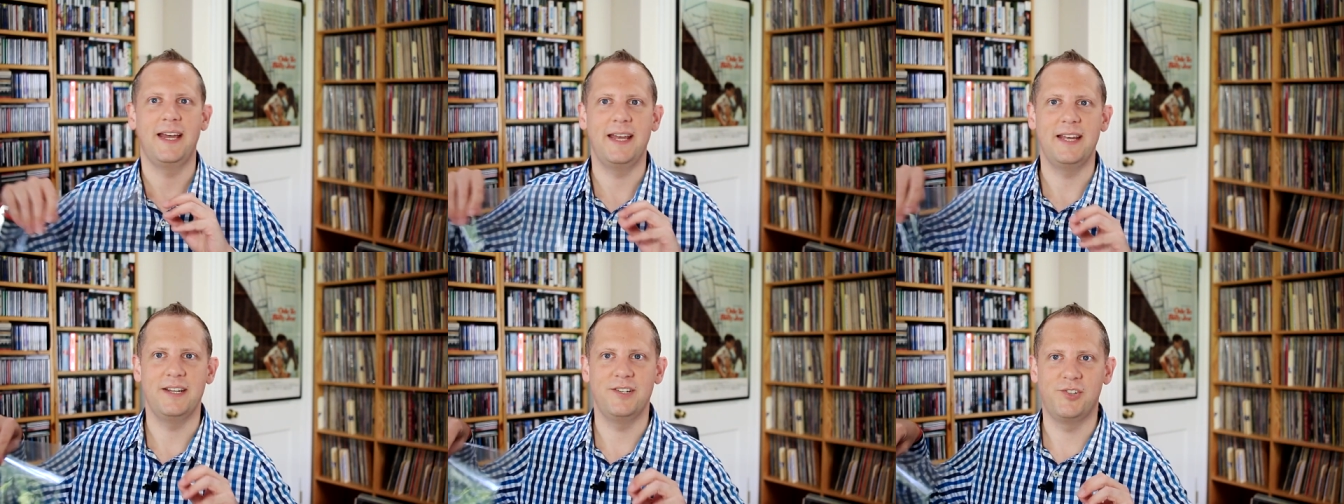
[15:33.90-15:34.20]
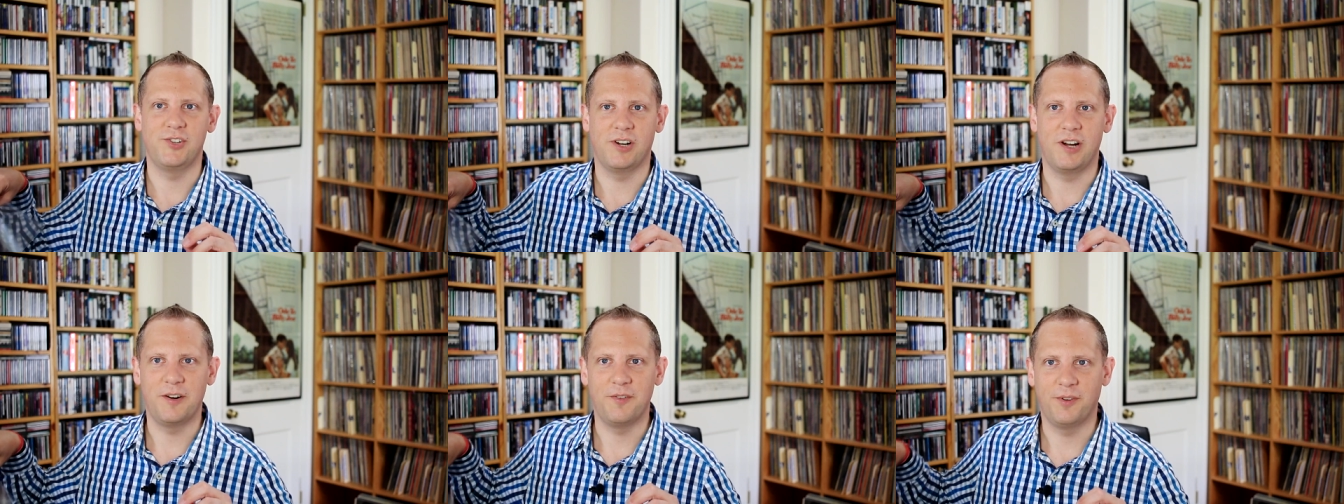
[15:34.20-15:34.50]
a
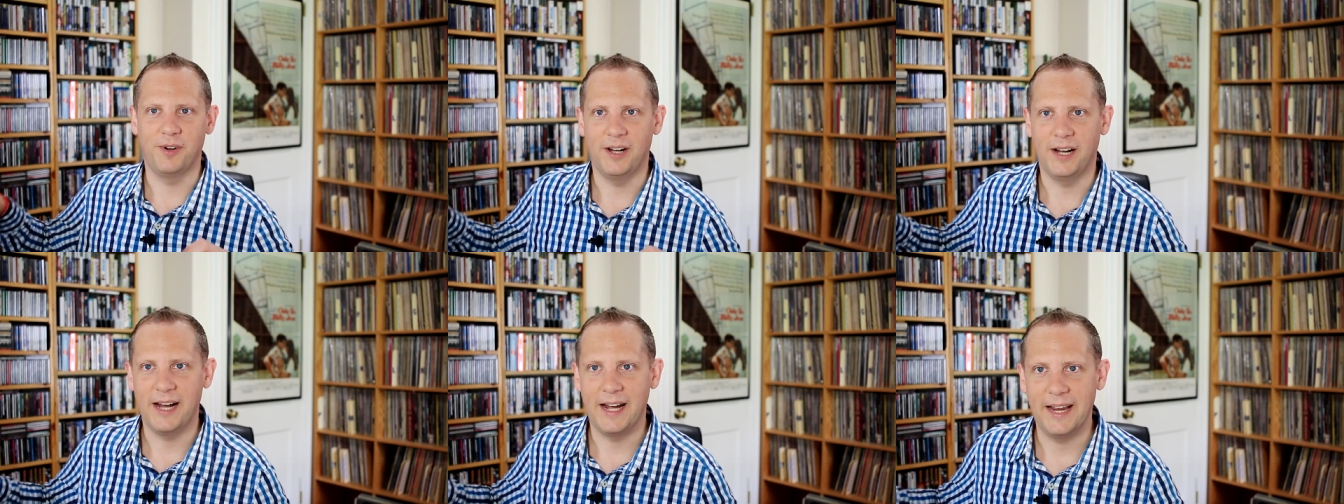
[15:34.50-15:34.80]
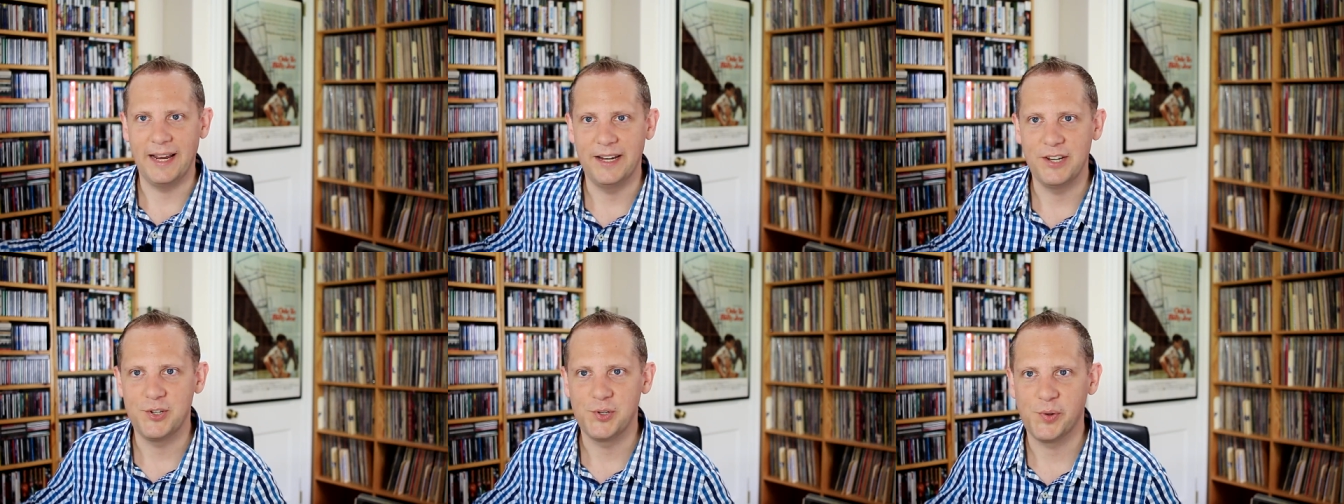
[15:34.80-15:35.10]
genre
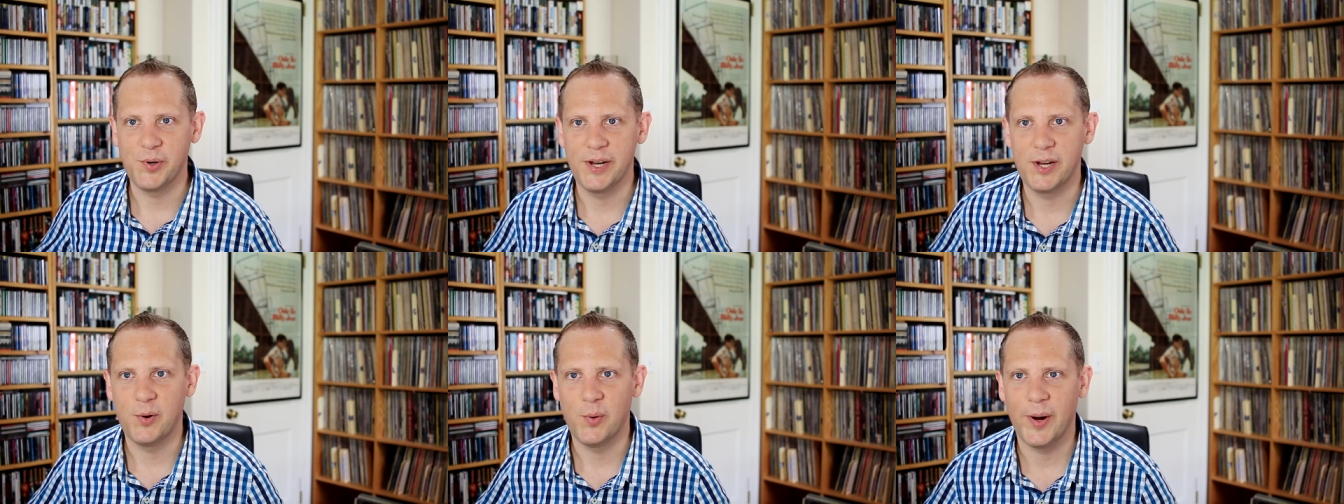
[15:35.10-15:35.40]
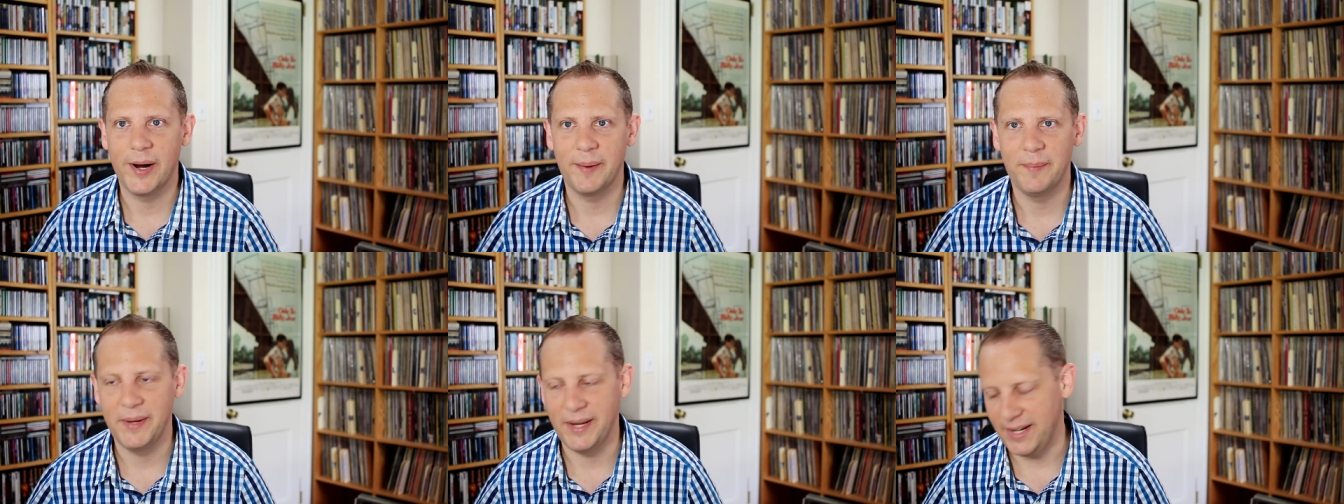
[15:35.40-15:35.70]
I enjoy
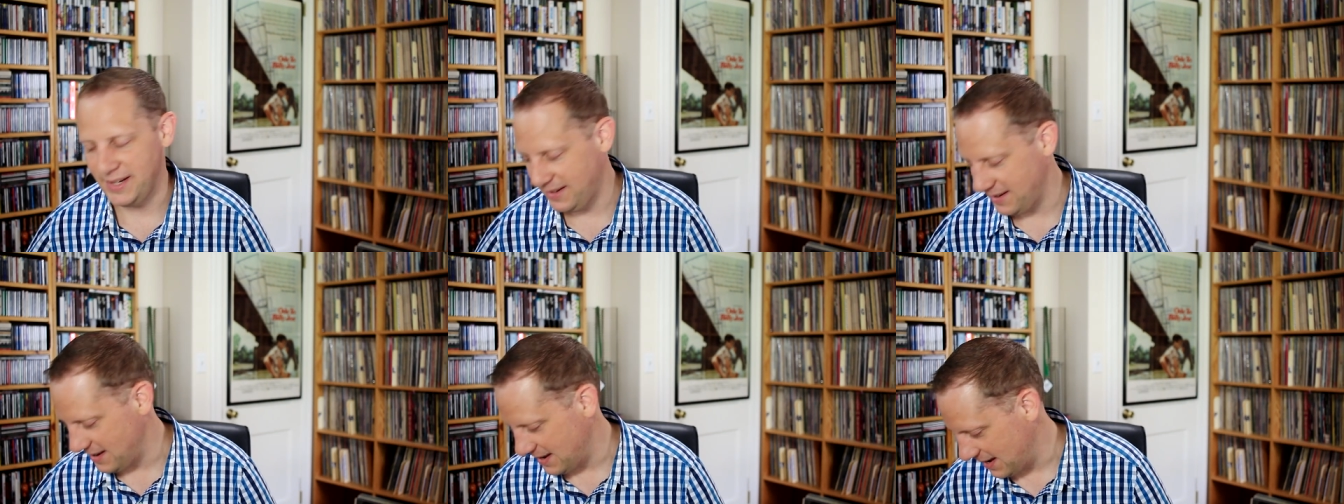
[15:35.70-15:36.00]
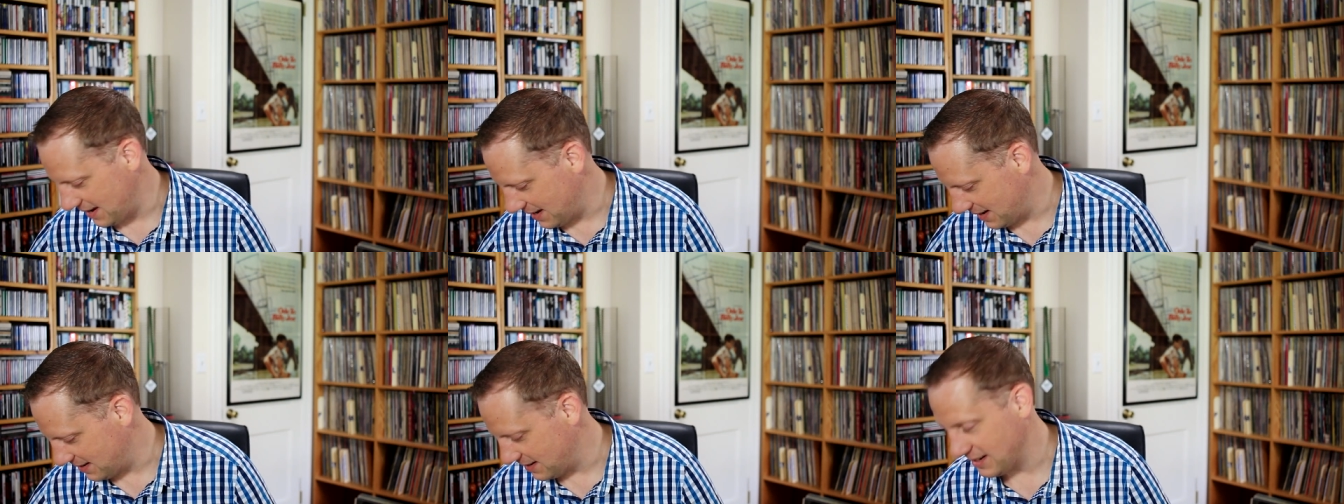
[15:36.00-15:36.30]
quite a bit
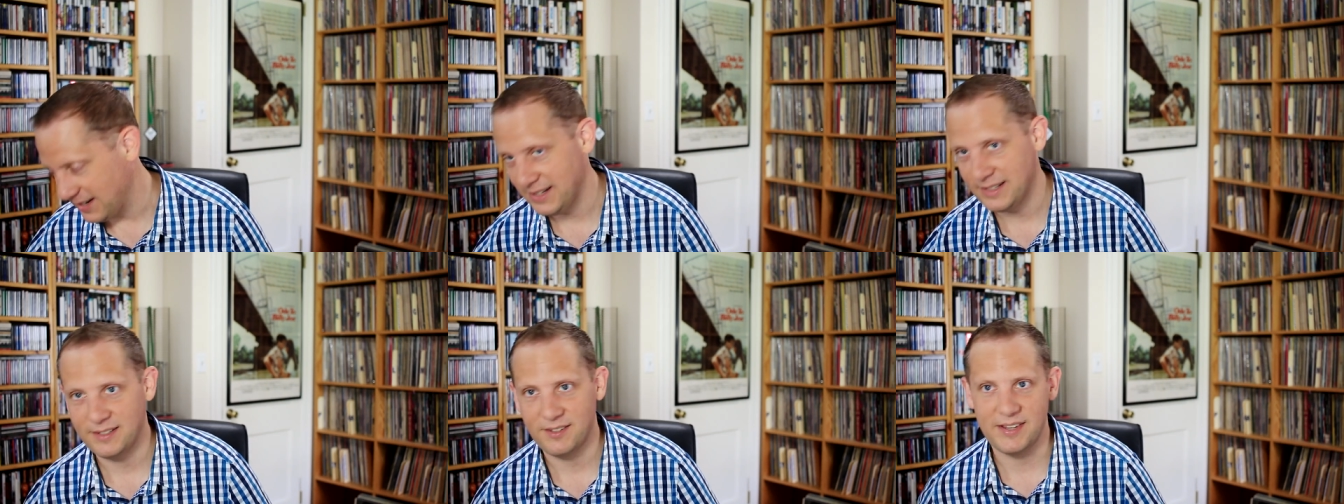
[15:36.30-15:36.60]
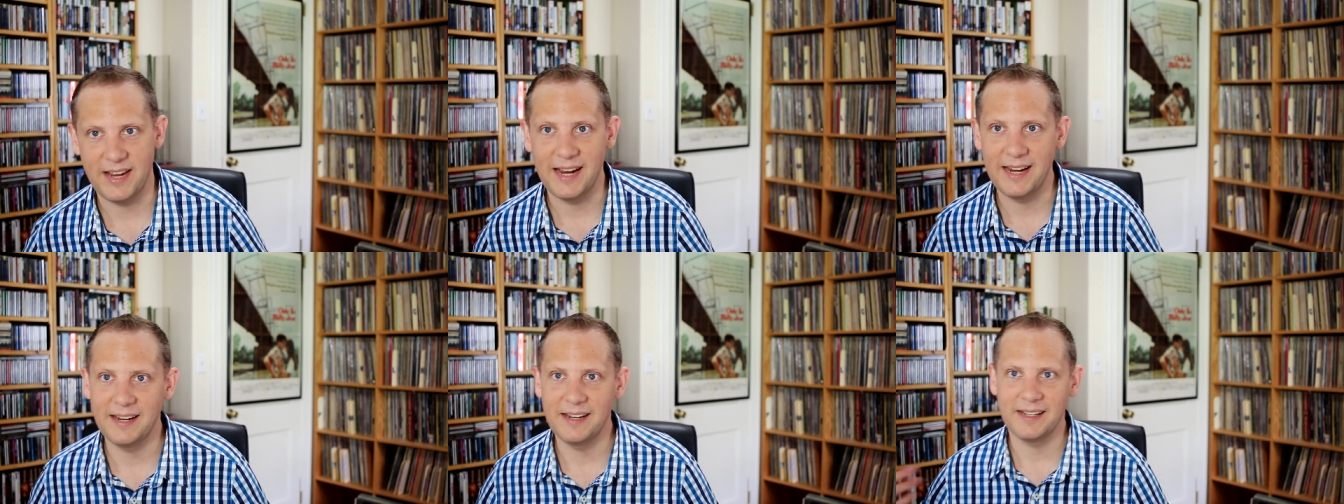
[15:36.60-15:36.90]
and
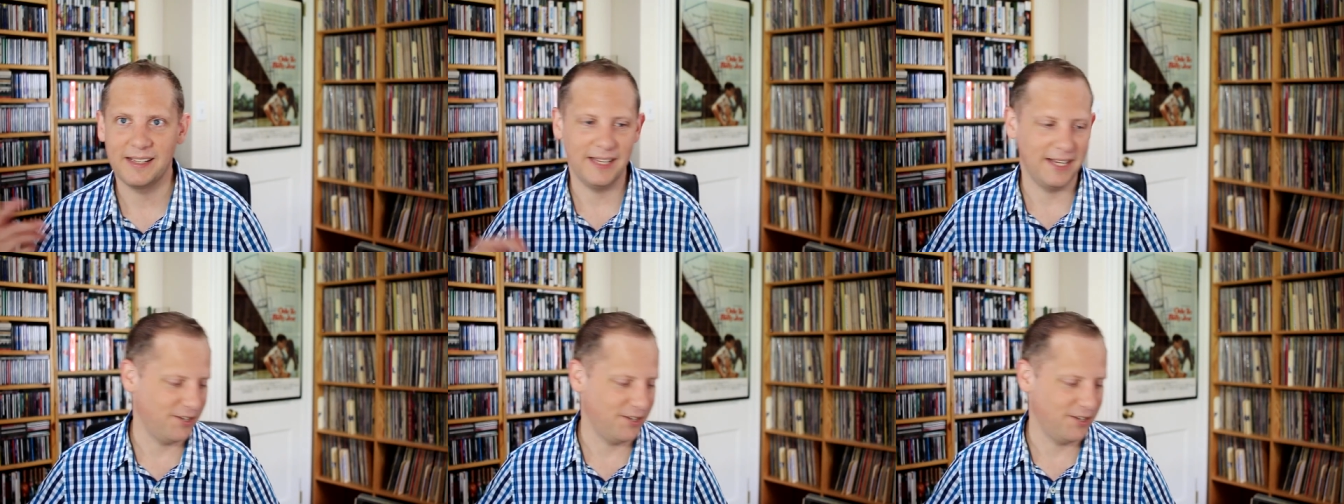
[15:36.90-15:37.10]
staying in the